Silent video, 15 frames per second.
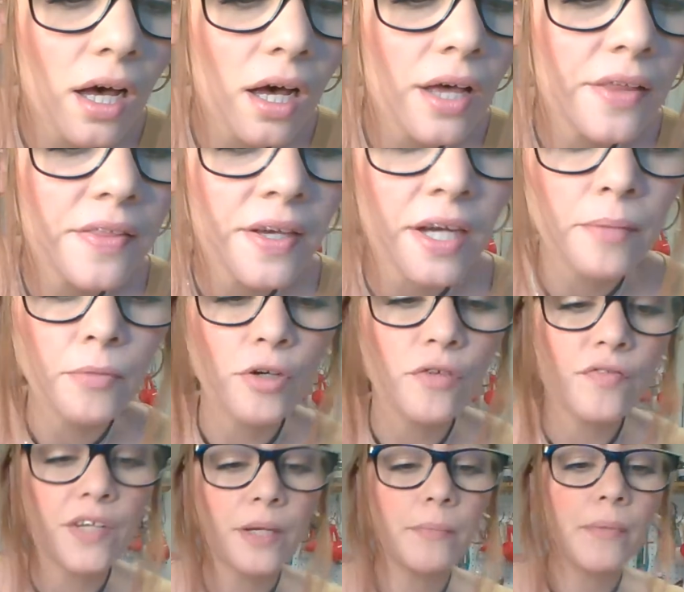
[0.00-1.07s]
I think I
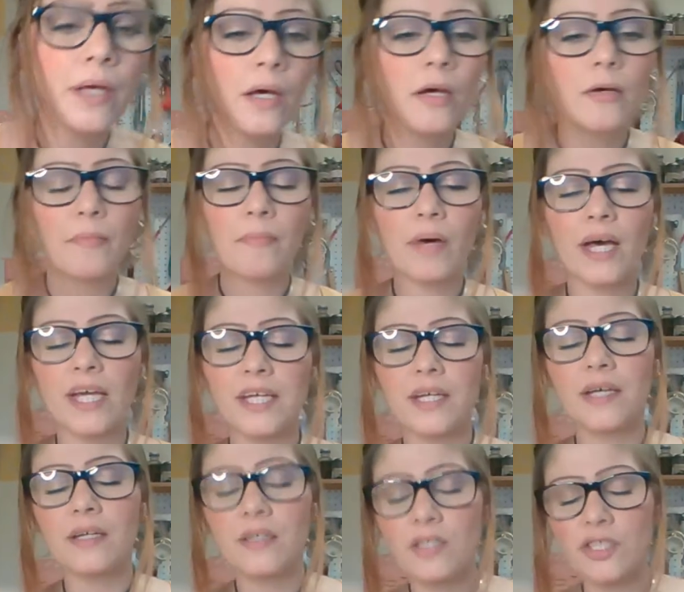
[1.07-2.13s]
moved in,
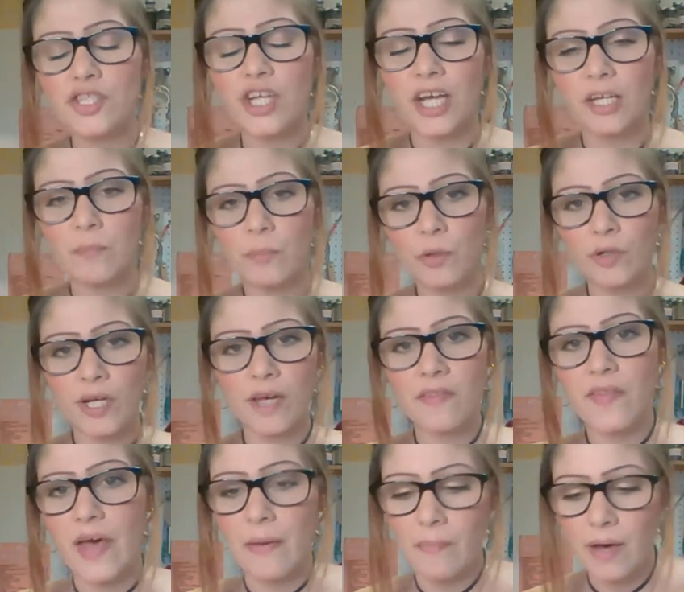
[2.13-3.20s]
my jade Buddha
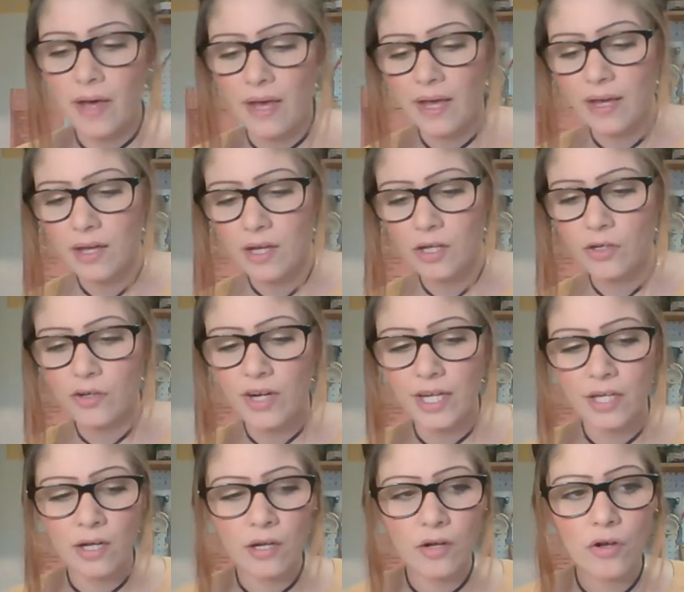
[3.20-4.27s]
that my great
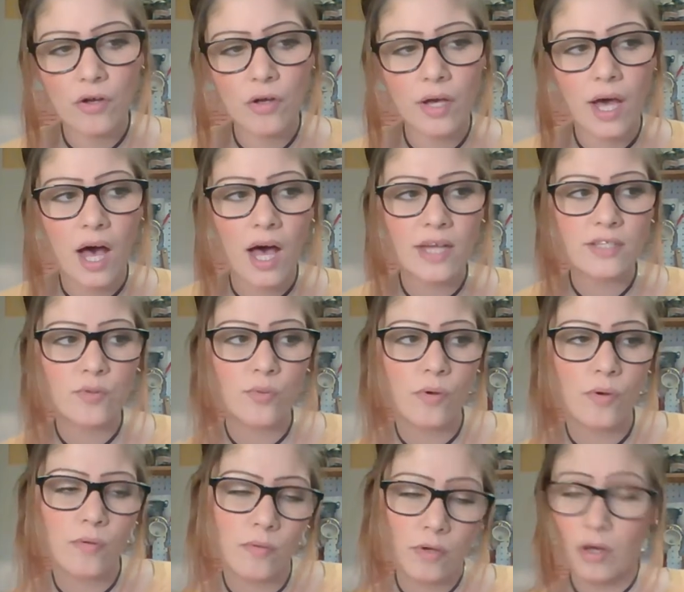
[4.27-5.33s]
uncle got
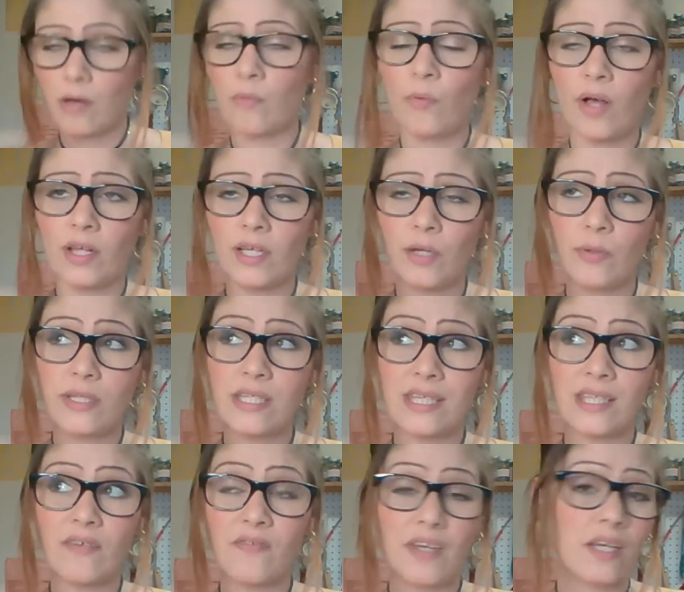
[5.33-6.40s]
while he was in
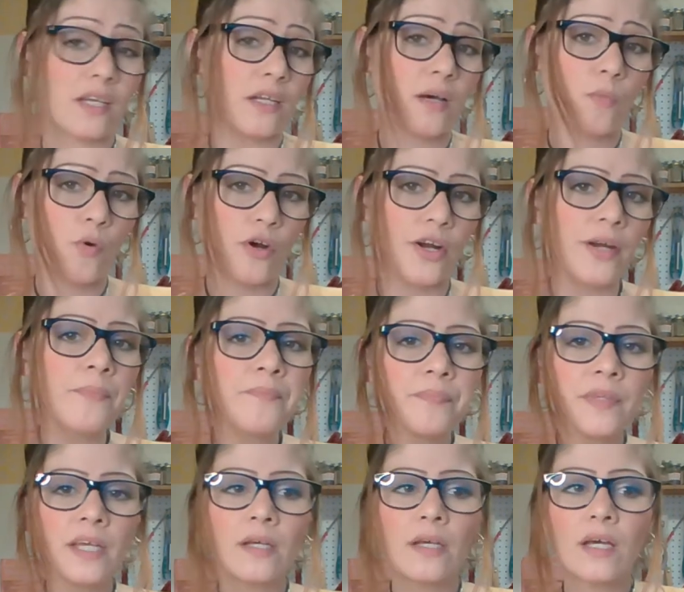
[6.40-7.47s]
the Vietnam War.
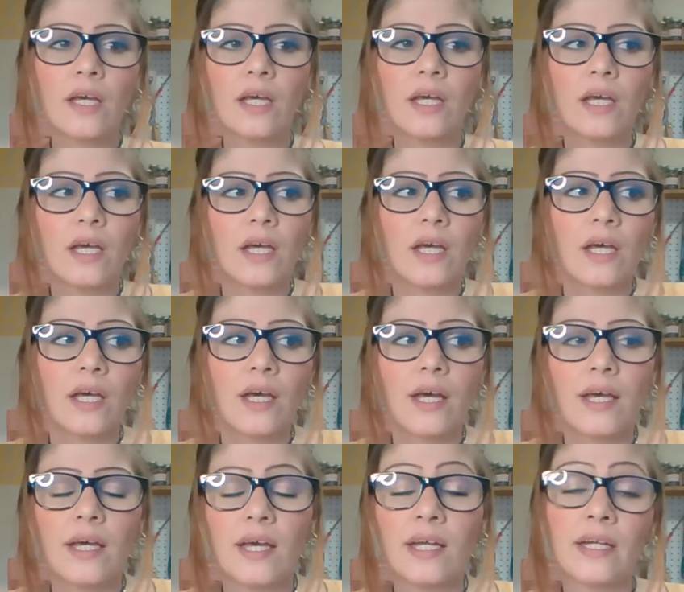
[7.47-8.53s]

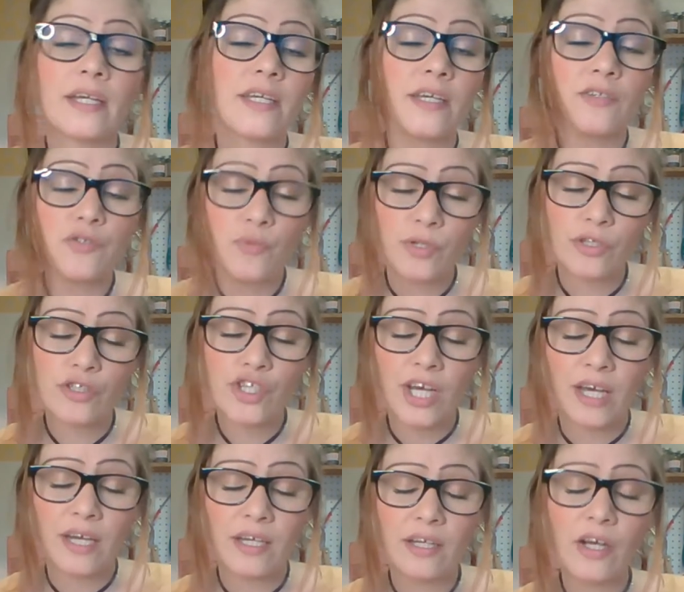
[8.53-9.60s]
And he is real
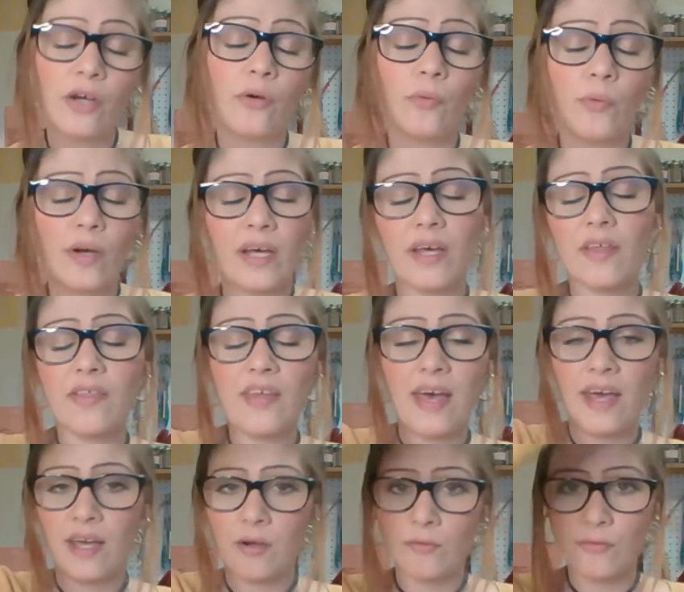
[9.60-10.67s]
jade with
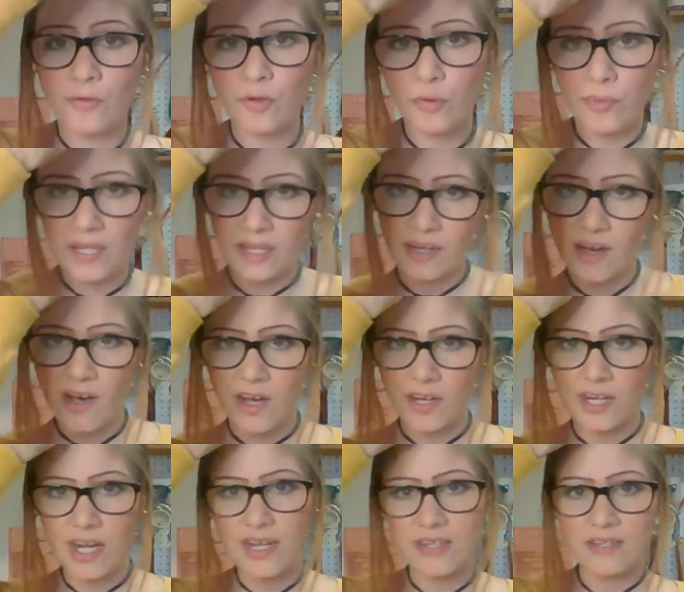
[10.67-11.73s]
a ruby
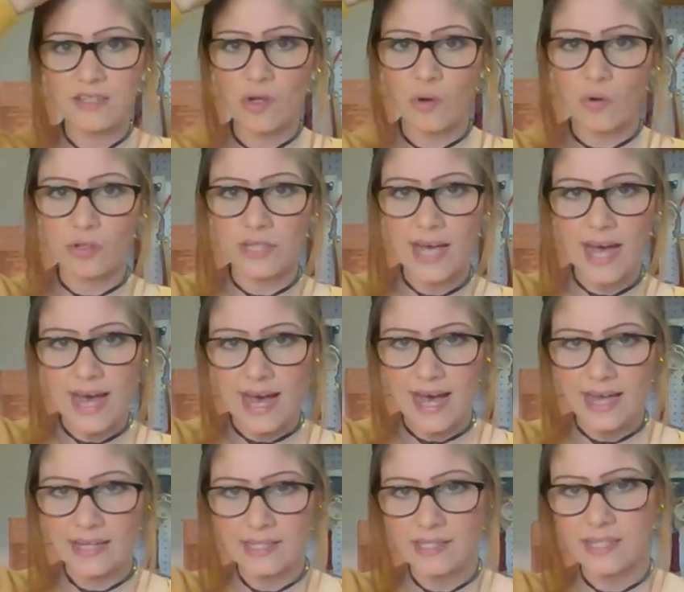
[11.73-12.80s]
on his gold
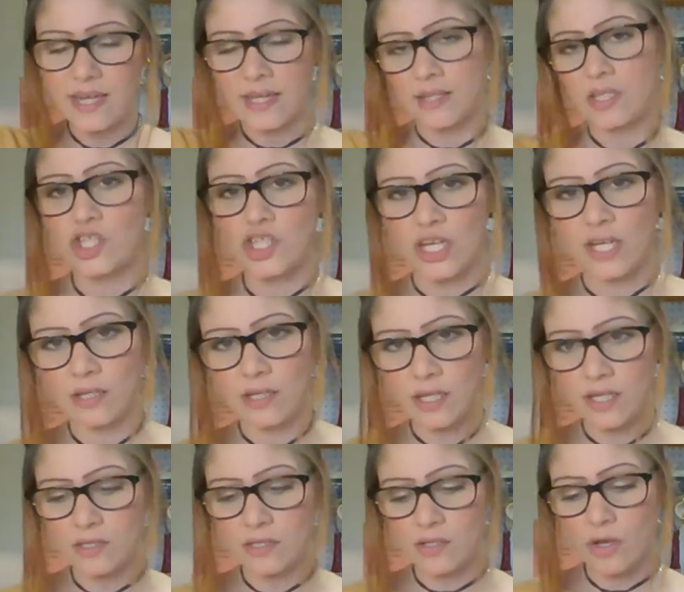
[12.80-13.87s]
hat, and the chain
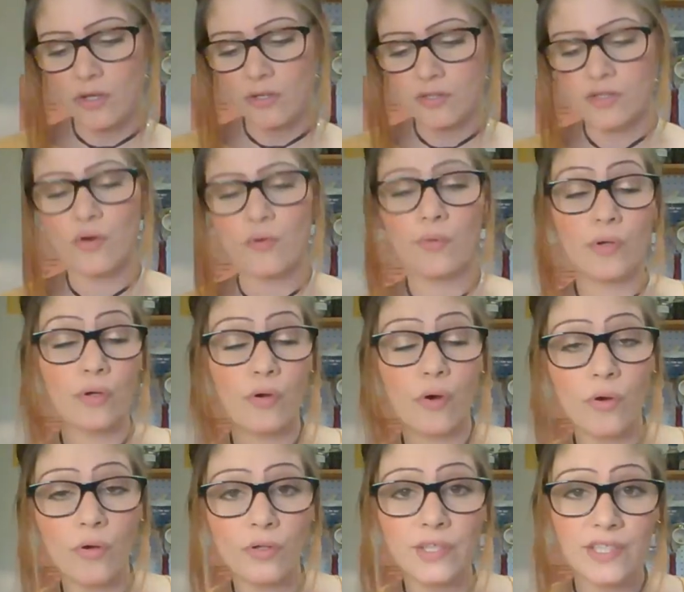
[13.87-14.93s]
is also real
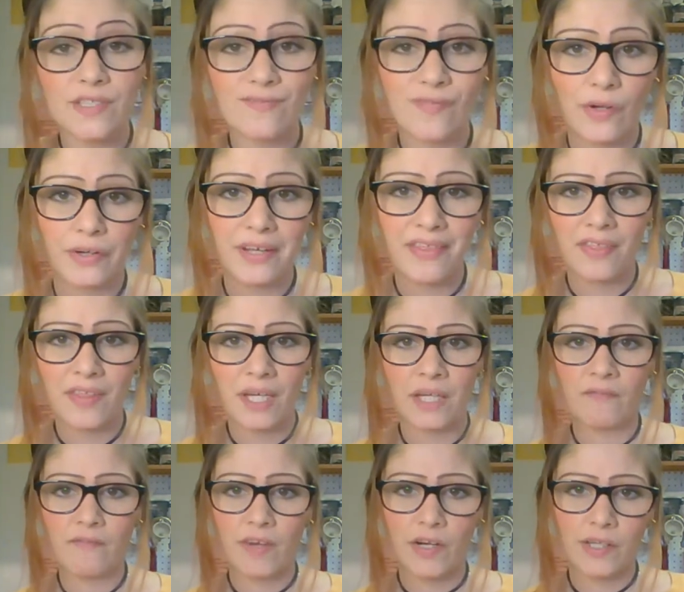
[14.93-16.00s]
gold. It's very
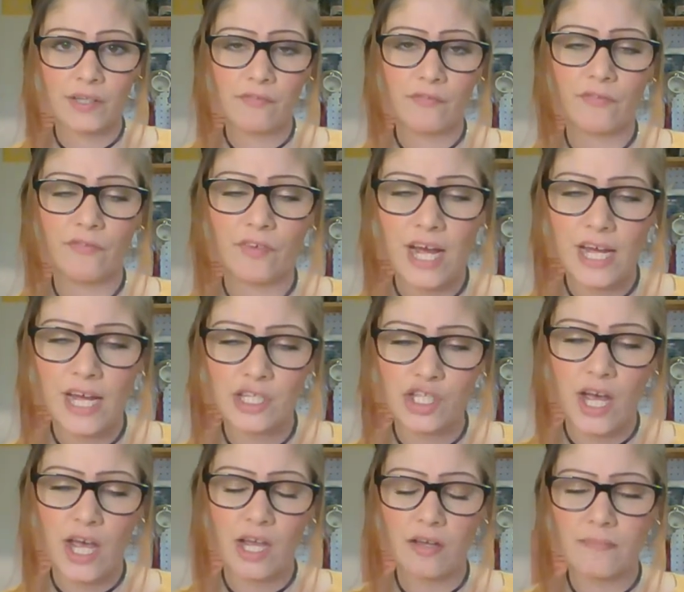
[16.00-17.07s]
thin, very
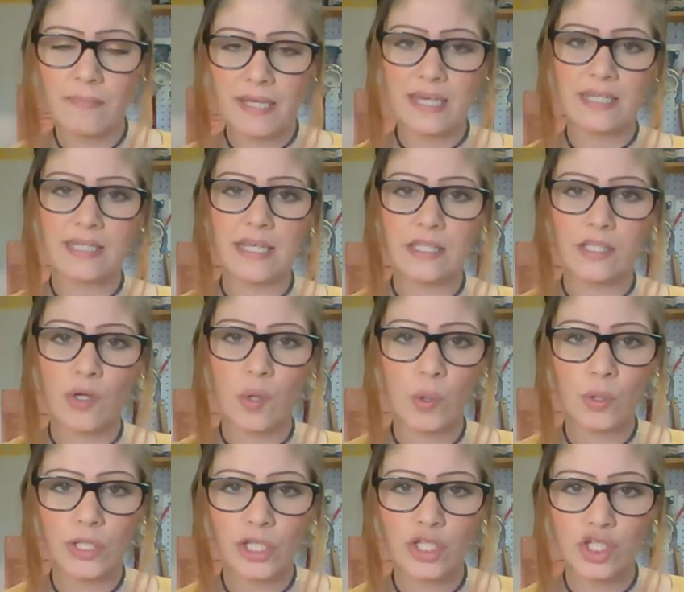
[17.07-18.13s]
fragile because it's
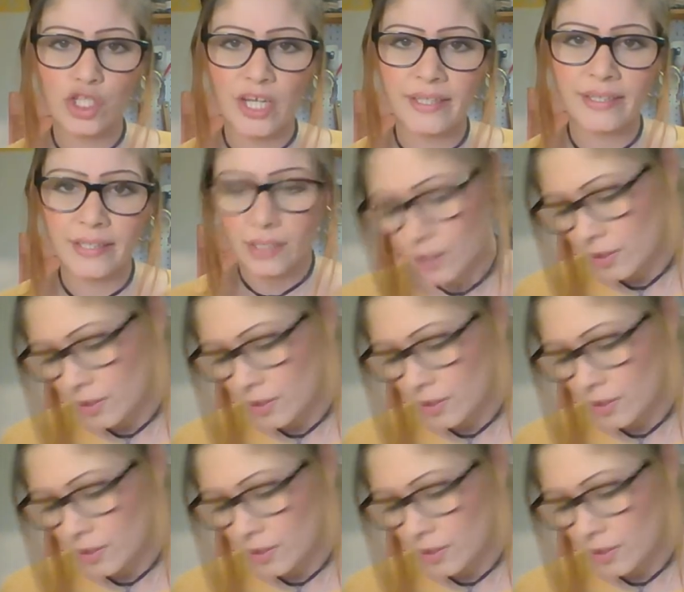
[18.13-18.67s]
old as shit.